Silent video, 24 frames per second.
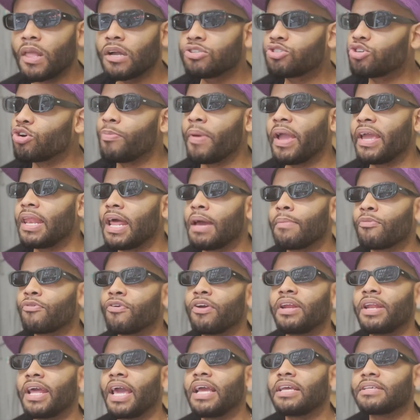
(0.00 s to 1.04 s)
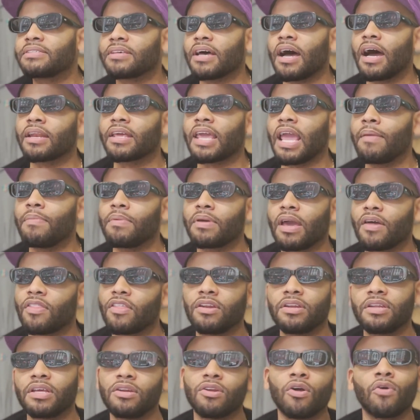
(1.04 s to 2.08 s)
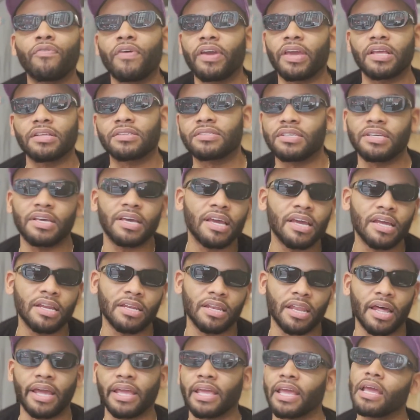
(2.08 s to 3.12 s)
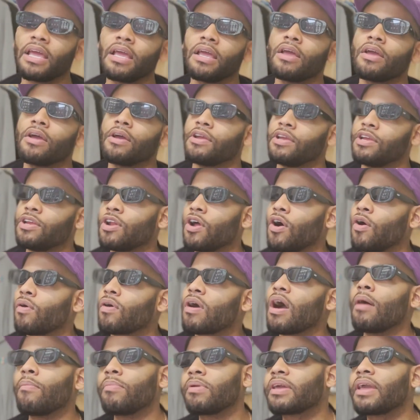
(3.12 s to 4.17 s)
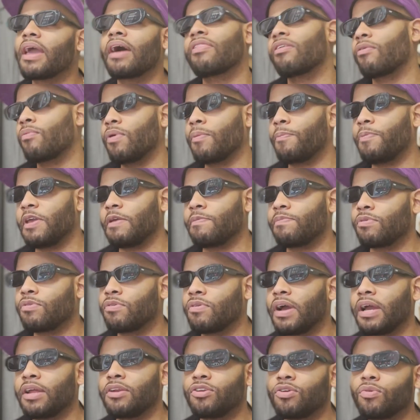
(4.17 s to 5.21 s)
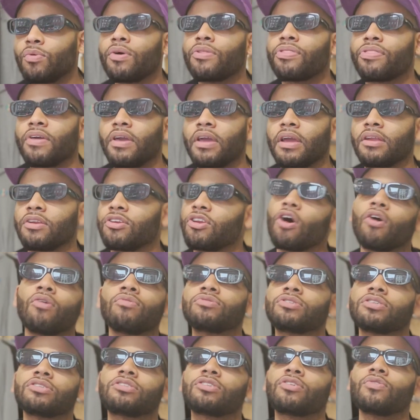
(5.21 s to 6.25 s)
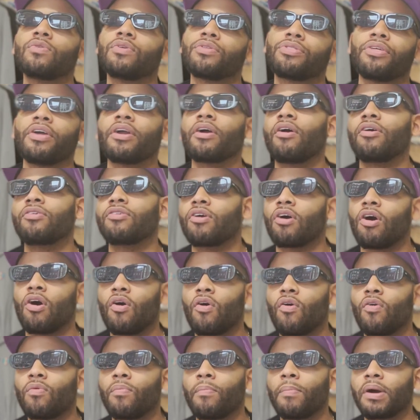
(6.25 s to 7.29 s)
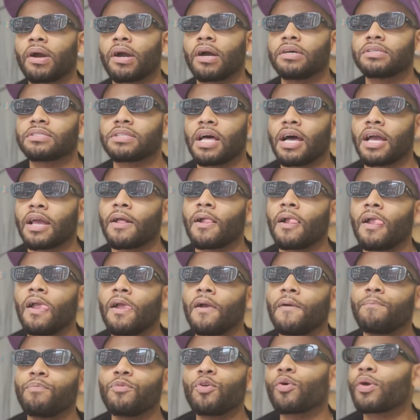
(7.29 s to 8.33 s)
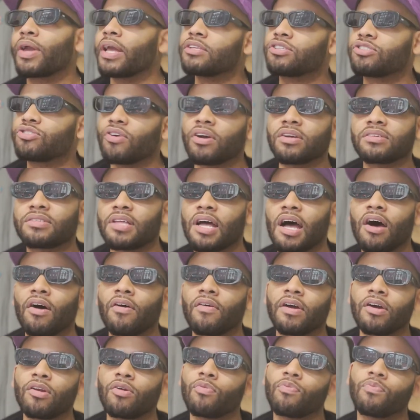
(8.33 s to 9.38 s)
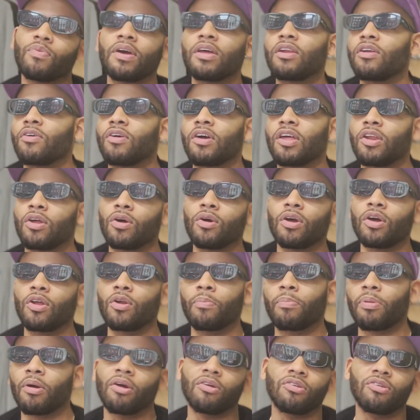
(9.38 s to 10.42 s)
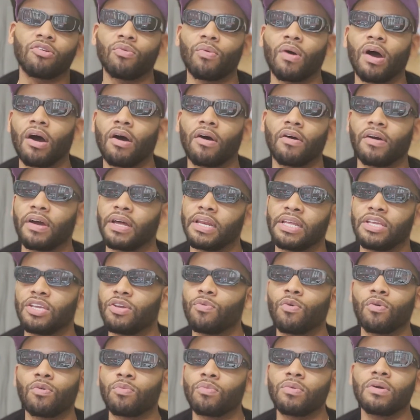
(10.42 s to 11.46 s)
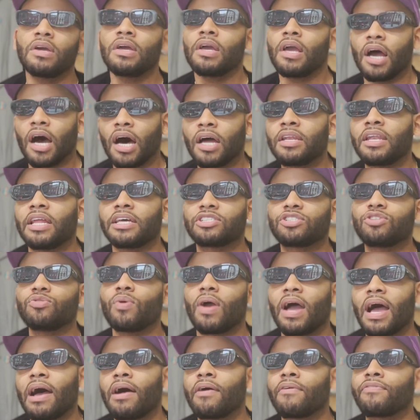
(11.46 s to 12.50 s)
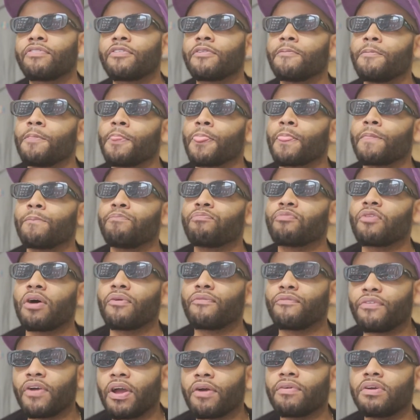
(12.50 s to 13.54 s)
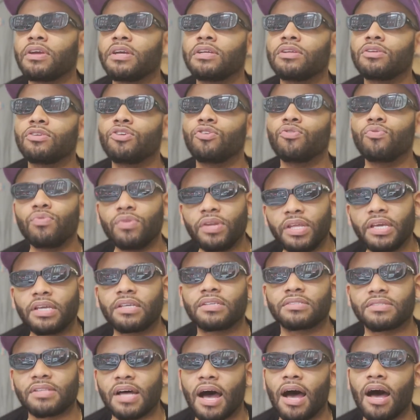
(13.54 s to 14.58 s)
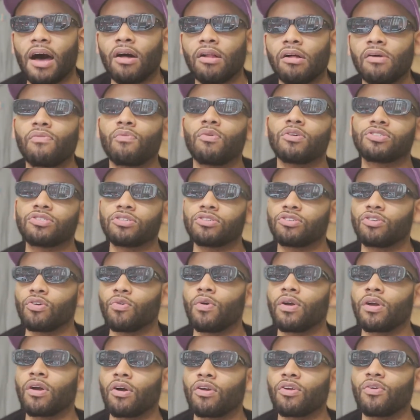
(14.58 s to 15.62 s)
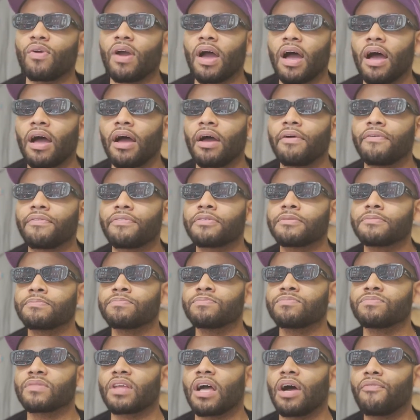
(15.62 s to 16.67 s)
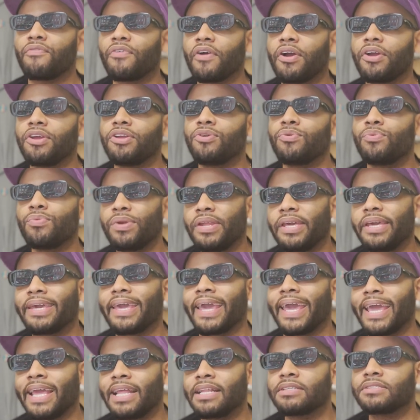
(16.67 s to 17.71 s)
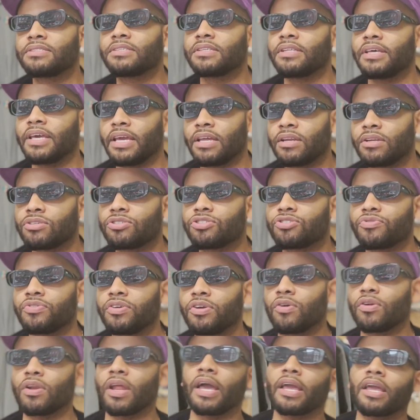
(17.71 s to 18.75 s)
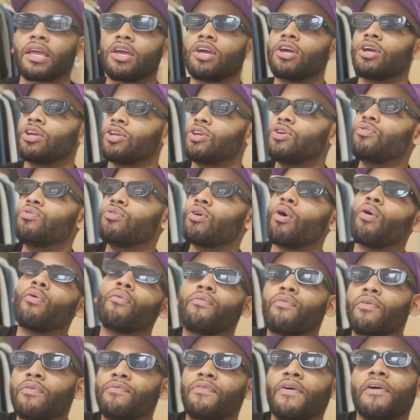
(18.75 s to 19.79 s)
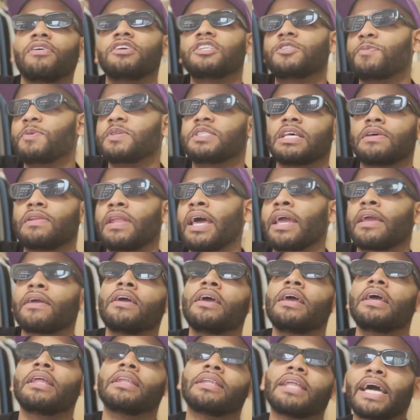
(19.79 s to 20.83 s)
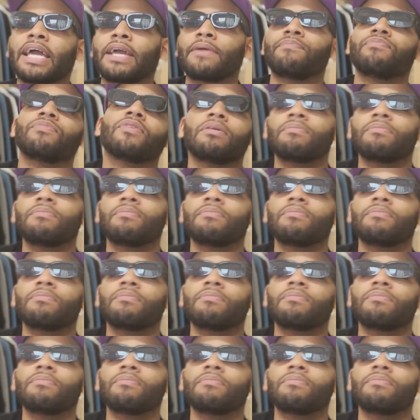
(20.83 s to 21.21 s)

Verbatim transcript: Tremaine Emery and Asap came together and did No Vacancy Inn. Like, you know, come together with people and do a thing. Don't just do a thing on your own, because like you'll get stressed out. It'll burn you out, and then you won't, unless you have a very unique style of what you're doing, or you have a very unique end to the industry, or like, you know, very specific, like